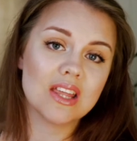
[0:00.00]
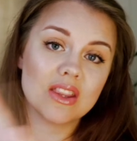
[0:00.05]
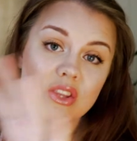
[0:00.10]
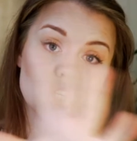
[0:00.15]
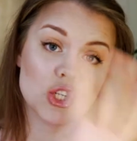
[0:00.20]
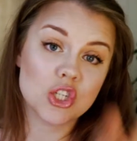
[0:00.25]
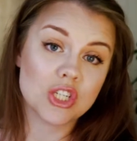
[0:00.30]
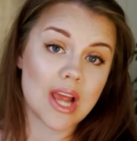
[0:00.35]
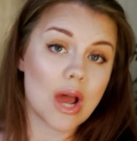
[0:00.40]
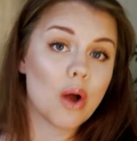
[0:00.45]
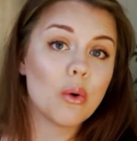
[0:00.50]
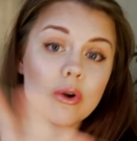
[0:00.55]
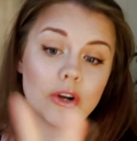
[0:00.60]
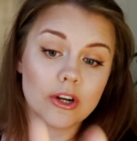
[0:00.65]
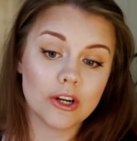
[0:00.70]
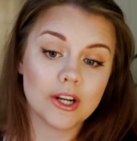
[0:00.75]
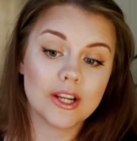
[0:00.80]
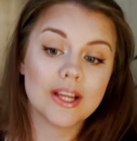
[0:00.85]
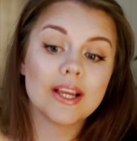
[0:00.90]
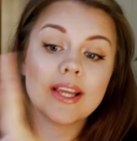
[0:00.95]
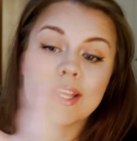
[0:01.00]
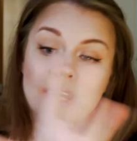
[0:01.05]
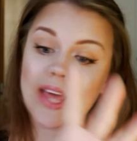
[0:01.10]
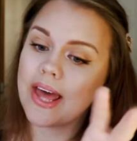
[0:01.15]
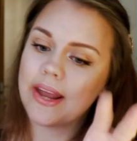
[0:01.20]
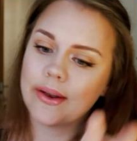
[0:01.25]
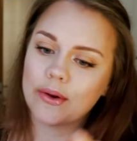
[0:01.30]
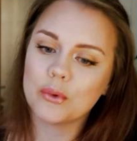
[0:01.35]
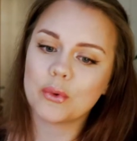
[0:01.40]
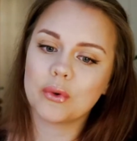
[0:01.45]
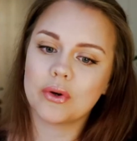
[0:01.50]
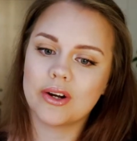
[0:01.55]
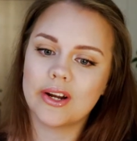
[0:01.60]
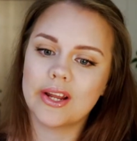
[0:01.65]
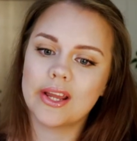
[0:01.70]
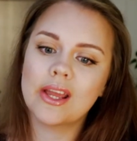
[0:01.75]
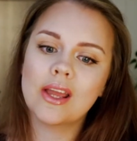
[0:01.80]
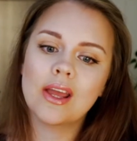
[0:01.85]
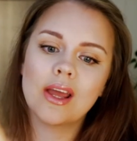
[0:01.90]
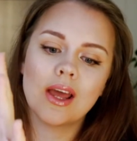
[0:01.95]
in the shower
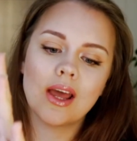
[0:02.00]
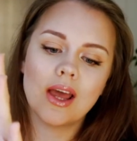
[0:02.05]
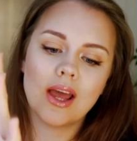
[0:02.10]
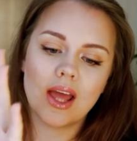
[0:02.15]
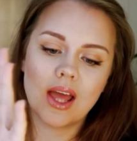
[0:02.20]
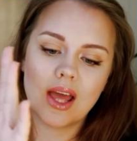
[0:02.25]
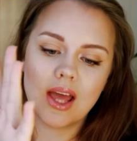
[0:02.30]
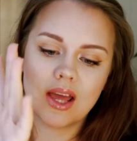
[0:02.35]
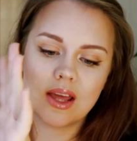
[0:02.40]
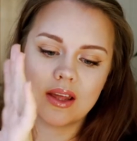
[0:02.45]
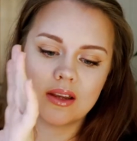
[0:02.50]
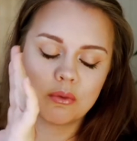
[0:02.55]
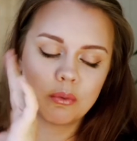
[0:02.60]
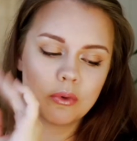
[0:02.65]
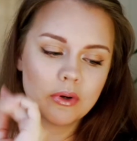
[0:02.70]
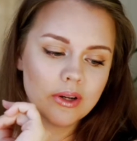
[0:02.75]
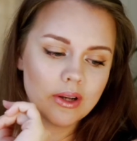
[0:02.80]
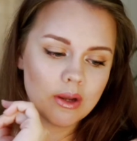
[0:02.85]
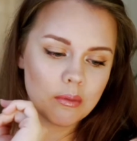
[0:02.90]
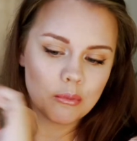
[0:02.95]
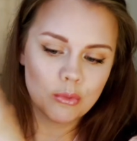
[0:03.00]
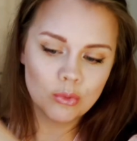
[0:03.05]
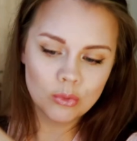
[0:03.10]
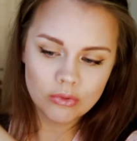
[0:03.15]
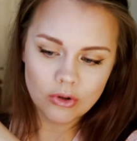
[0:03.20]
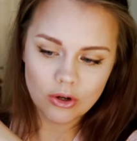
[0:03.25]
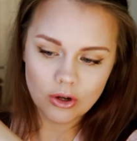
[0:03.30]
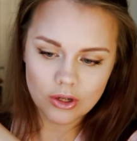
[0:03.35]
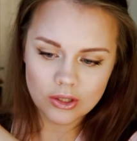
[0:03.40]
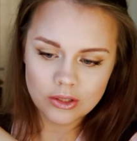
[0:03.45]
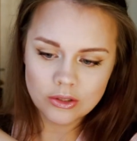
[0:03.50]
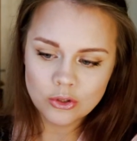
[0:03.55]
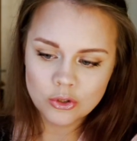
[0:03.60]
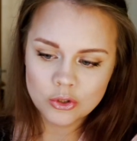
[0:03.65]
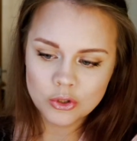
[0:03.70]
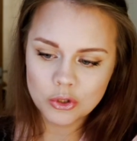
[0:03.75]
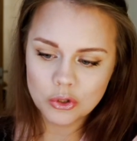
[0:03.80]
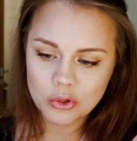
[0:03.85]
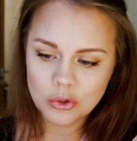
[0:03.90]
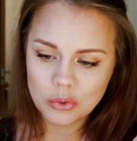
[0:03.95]
category. And we're gonna move on
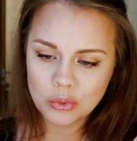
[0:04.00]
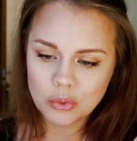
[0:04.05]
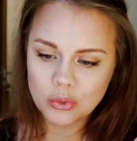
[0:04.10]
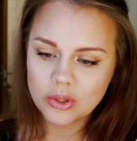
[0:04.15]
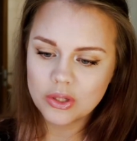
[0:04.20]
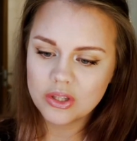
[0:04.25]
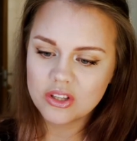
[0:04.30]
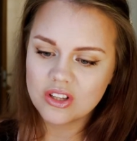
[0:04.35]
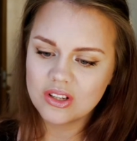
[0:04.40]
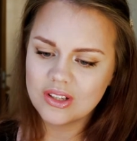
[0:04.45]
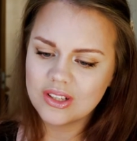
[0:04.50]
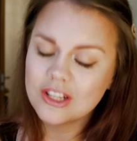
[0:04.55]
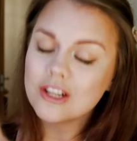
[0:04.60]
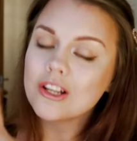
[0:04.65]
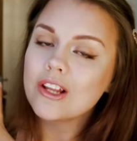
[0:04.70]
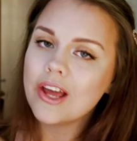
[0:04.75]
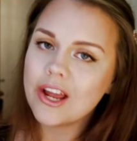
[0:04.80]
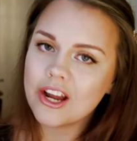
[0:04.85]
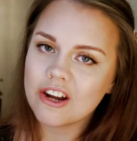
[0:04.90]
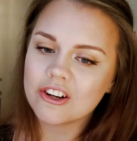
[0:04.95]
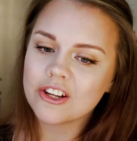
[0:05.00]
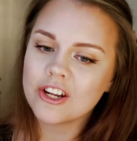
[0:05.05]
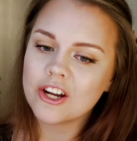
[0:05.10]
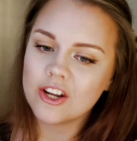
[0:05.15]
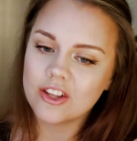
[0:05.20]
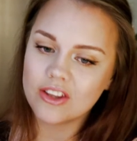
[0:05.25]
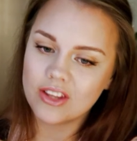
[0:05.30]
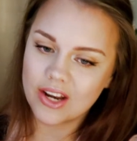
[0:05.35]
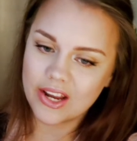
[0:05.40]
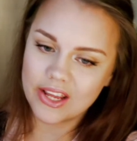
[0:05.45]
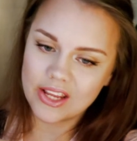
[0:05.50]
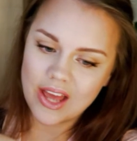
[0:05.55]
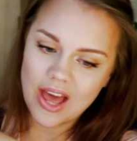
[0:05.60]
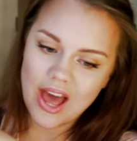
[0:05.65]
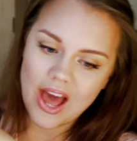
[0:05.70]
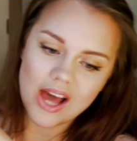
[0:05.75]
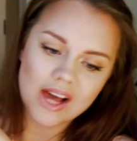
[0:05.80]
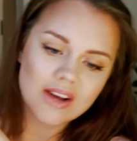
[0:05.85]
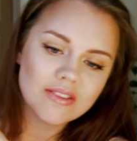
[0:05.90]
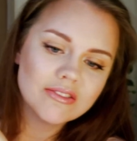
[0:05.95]
to the little hair care that I
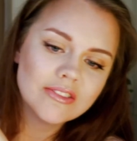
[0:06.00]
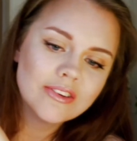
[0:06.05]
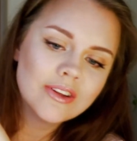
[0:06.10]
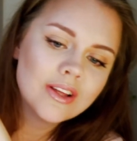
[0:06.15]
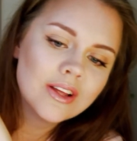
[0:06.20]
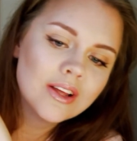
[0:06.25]
have.